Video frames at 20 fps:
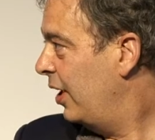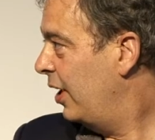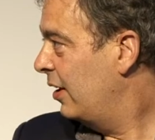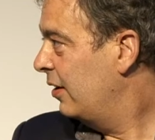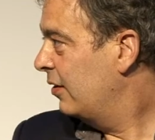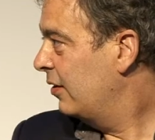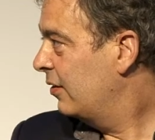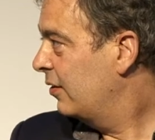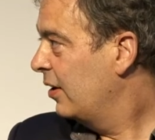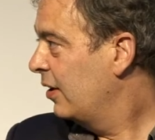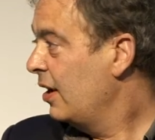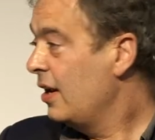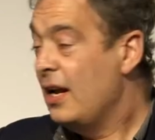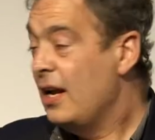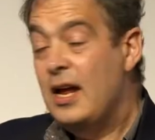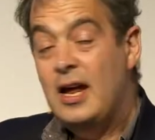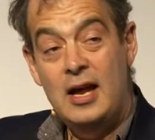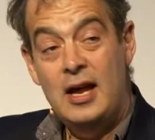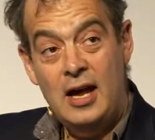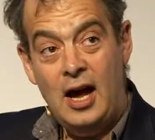sense.
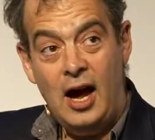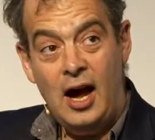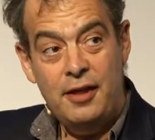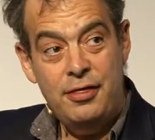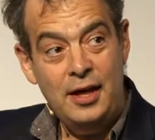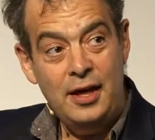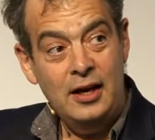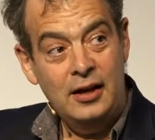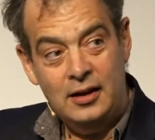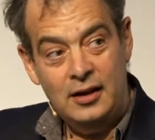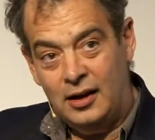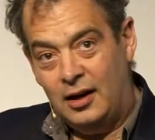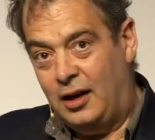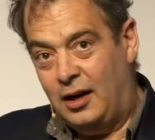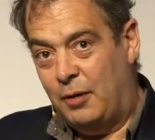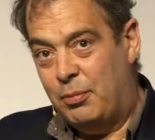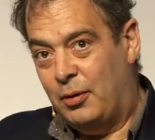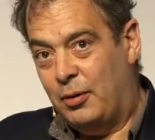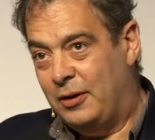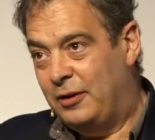I think
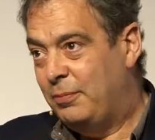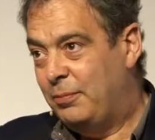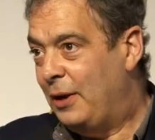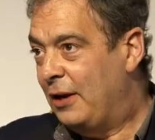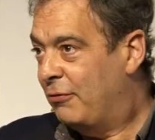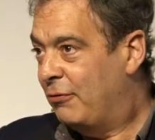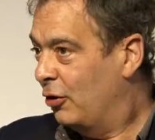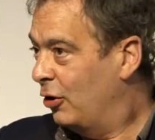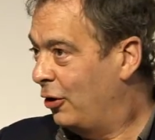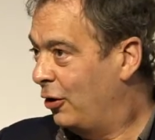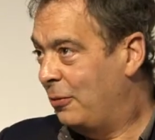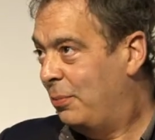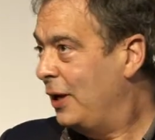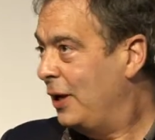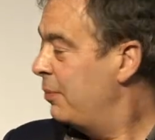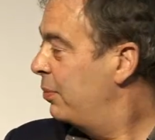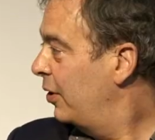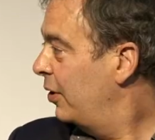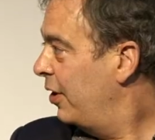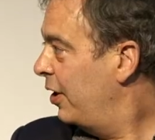I probably speak for a lot of
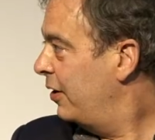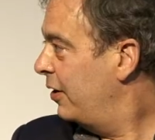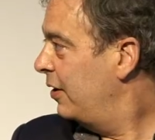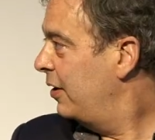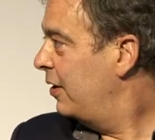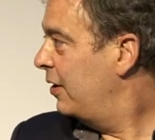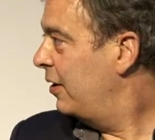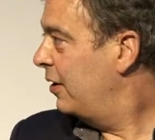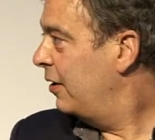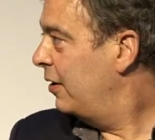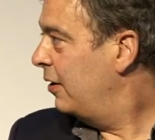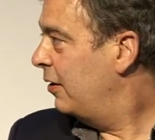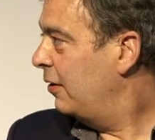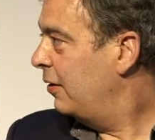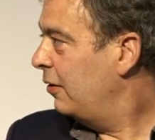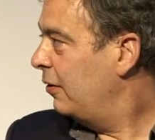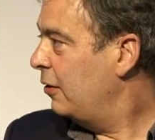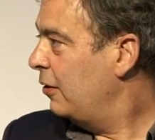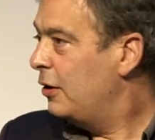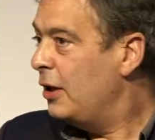people that
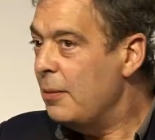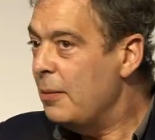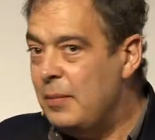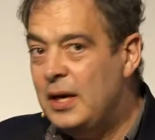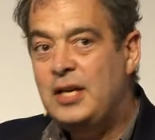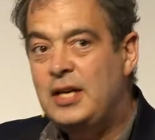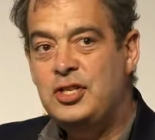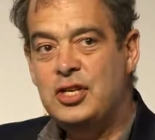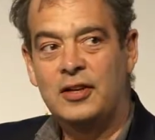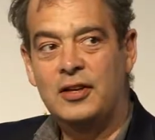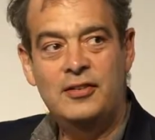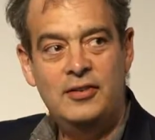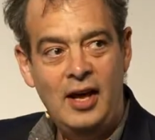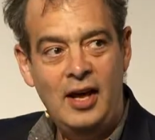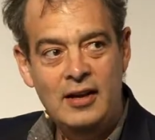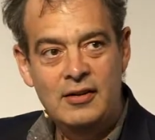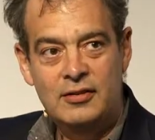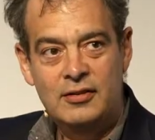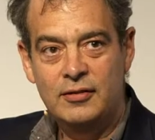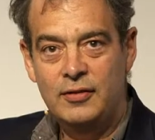the immediate
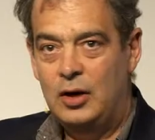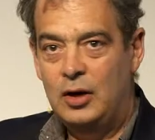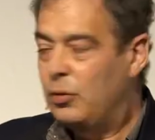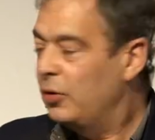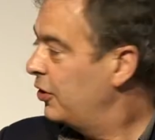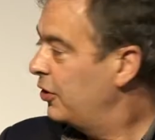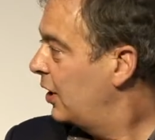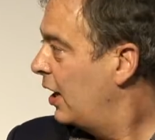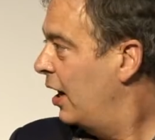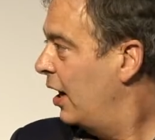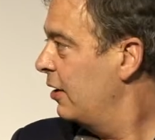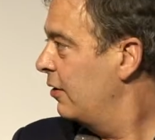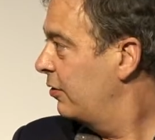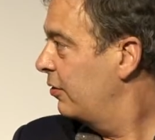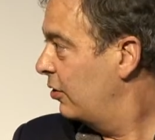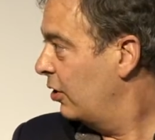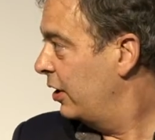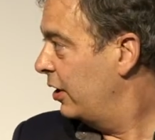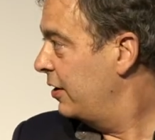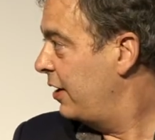sense of it was a kind of
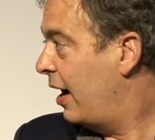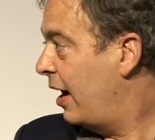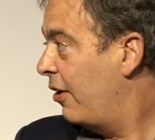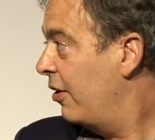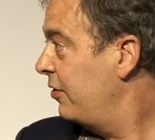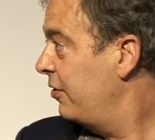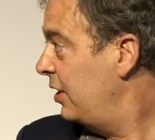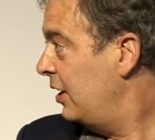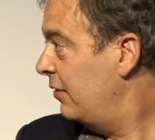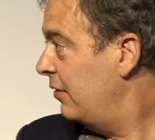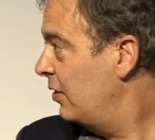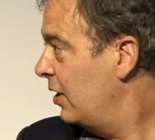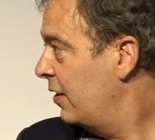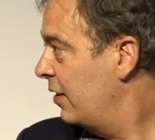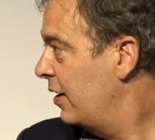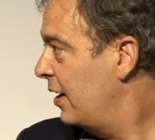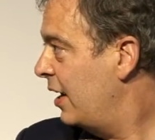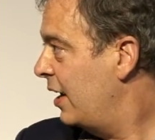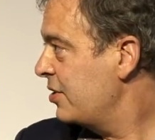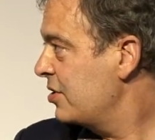solidarity even
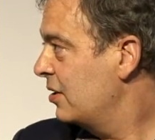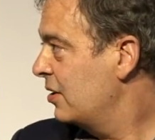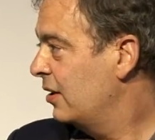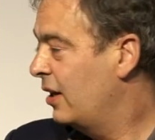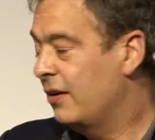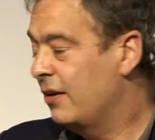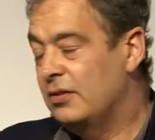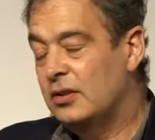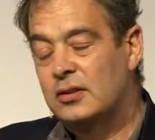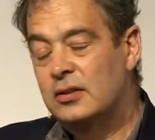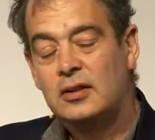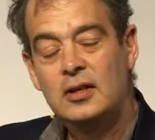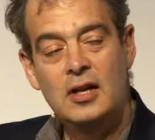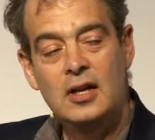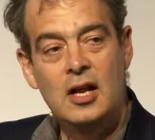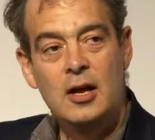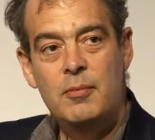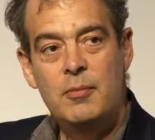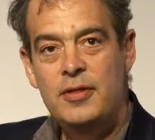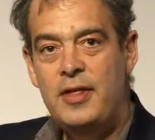at the national level.
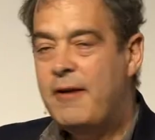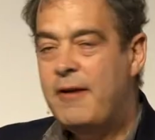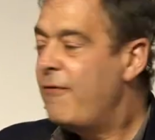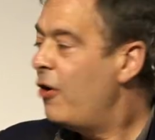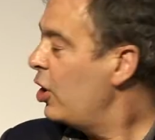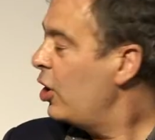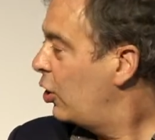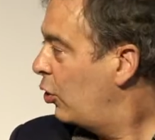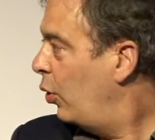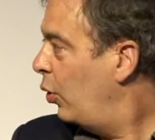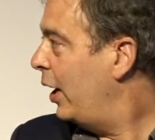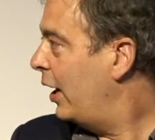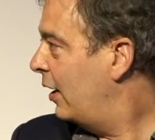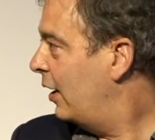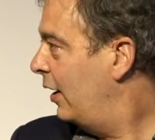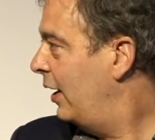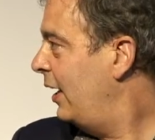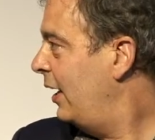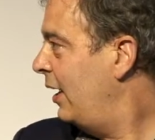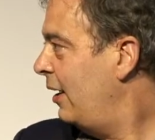But then very
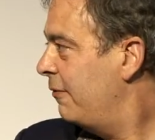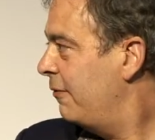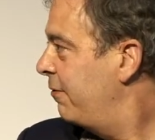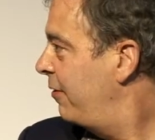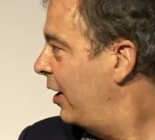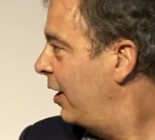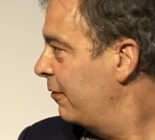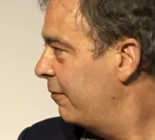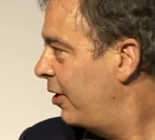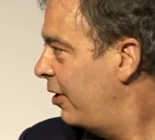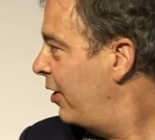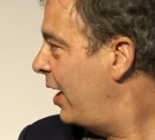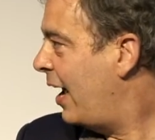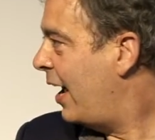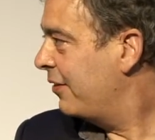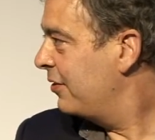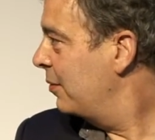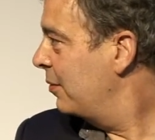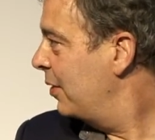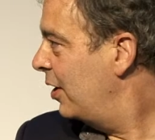quickly it felt very
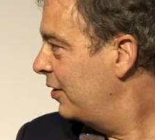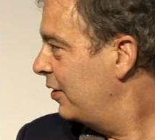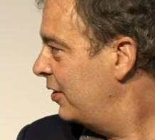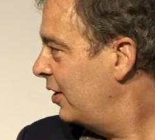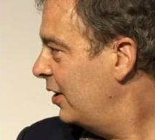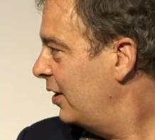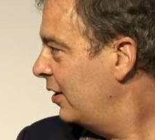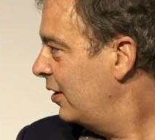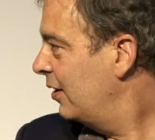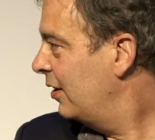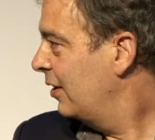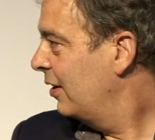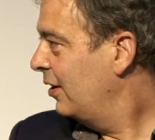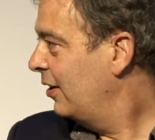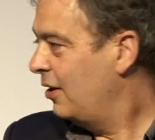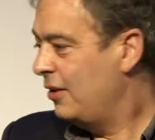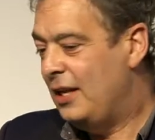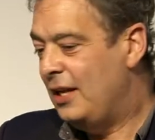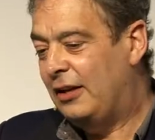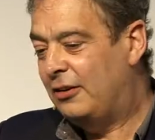atomizing.
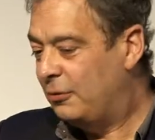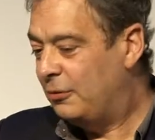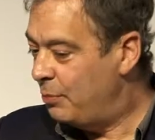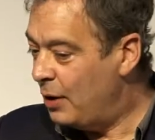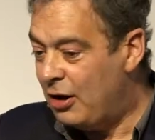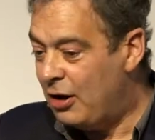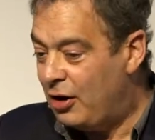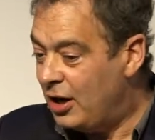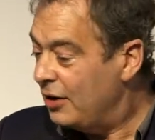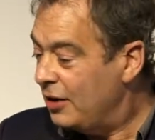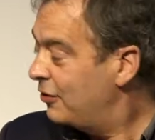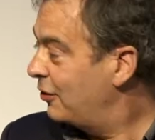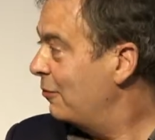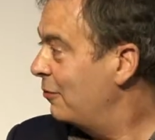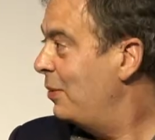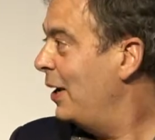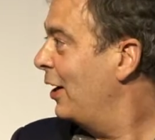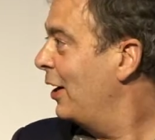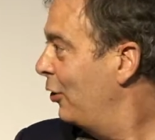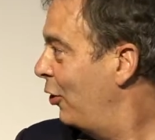Now, the experience
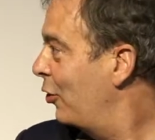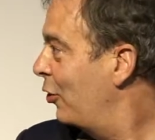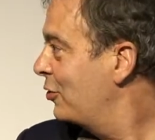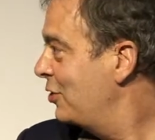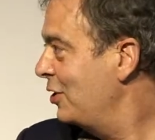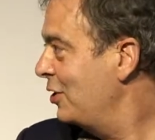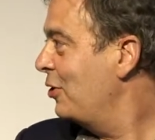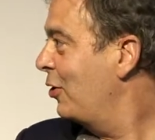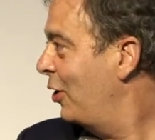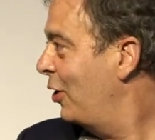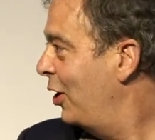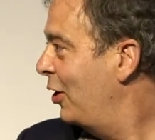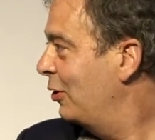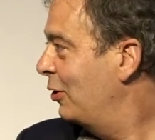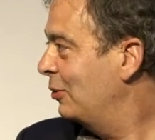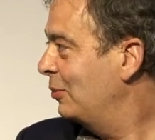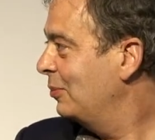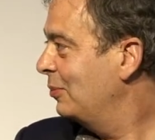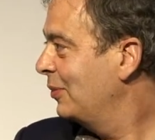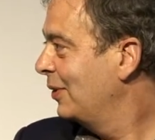of being locked in your
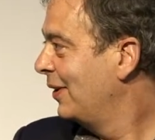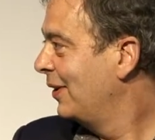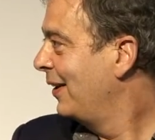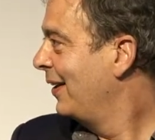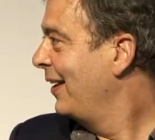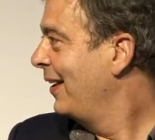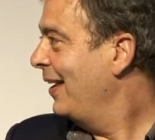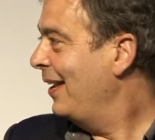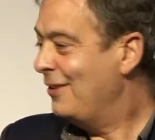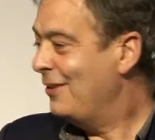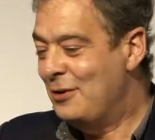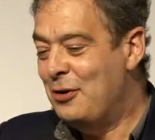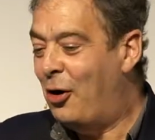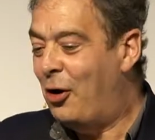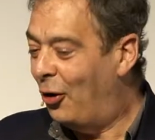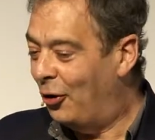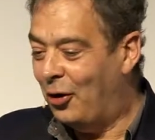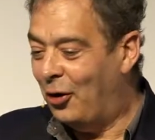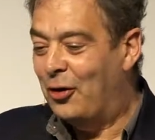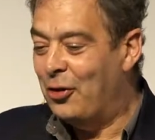home is
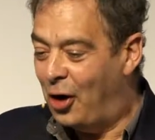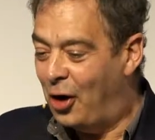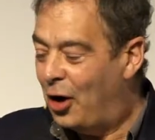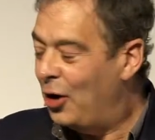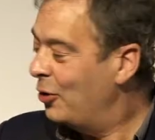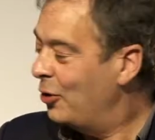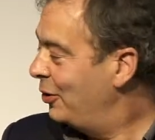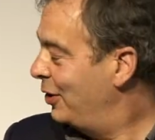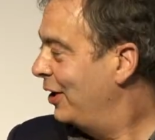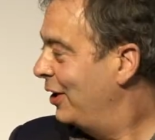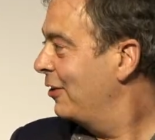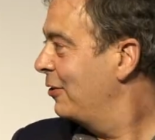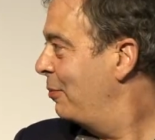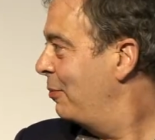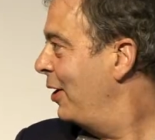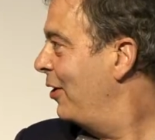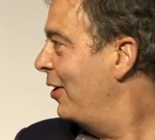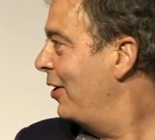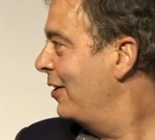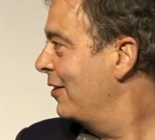not, on the whole, an
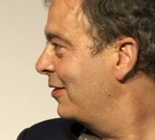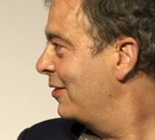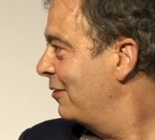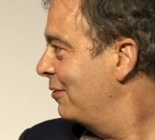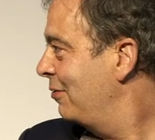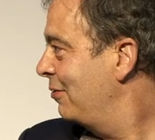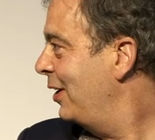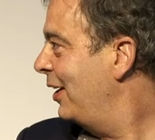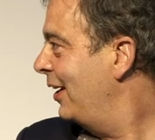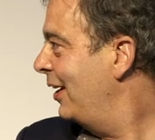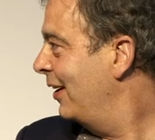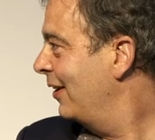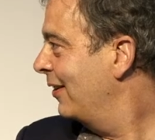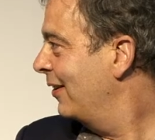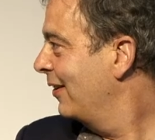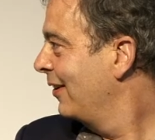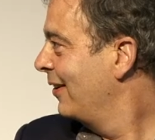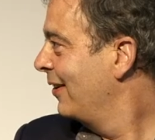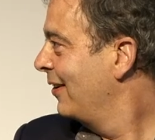experience of feeling